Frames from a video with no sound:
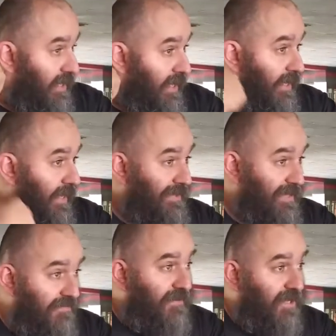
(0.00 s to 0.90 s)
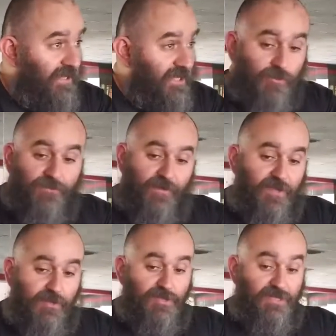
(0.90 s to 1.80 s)
and definitely
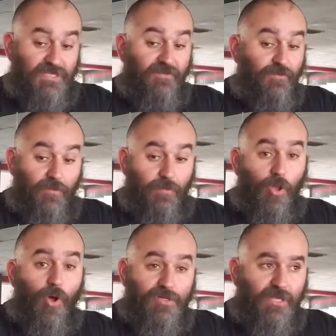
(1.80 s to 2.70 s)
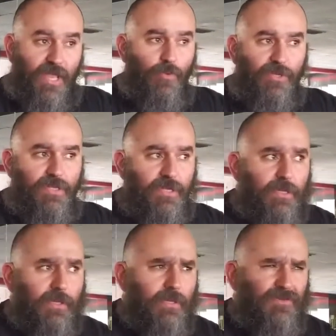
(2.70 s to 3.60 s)
250, 260 from the blocks, like we did
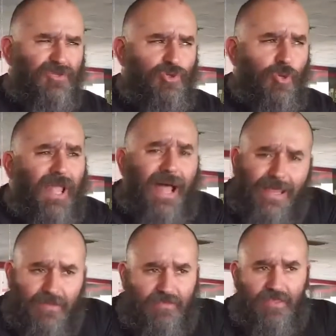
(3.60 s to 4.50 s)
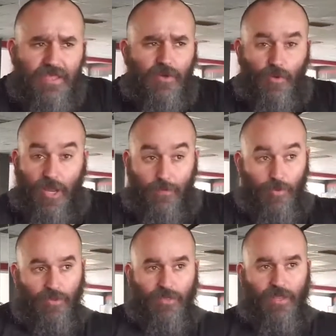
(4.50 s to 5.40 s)
in July, I think, when I
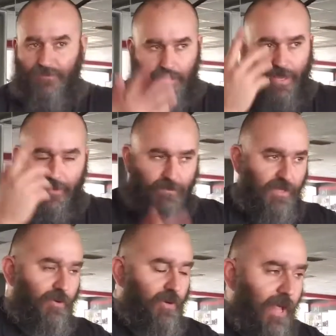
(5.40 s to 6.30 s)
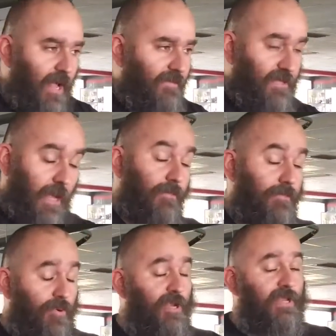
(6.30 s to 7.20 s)
pulled it after like a year and a half. So I'm
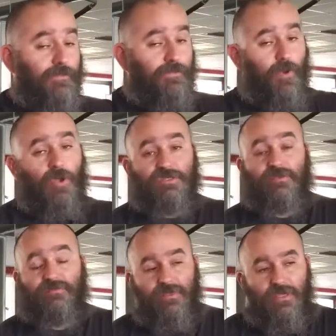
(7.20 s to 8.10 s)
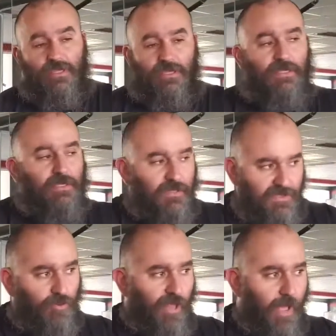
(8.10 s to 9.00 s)
pretty positive
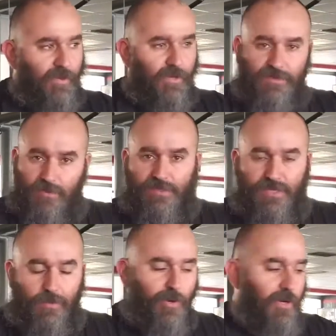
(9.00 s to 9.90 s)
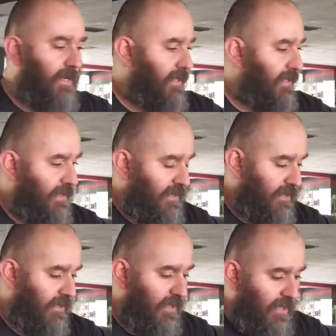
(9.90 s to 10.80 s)
this will happen until December.
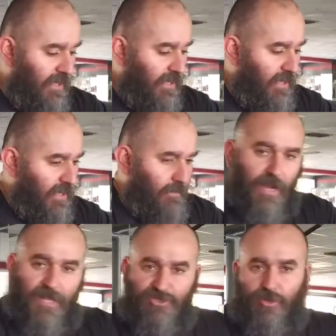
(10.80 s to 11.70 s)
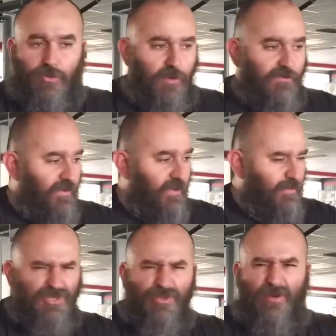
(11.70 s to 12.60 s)
But I trailed off.
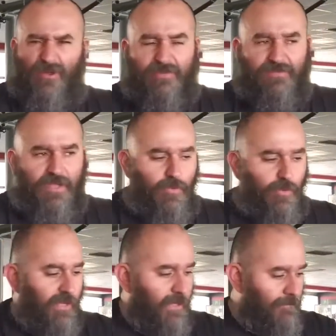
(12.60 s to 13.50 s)
It's all about lifting anyway.